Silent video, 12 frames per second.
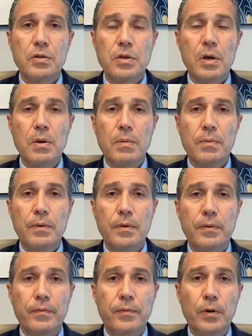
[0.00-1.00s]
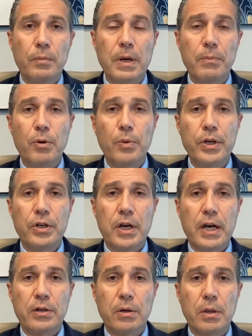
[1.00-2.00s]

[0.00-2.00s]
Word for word: So if you remember, we talked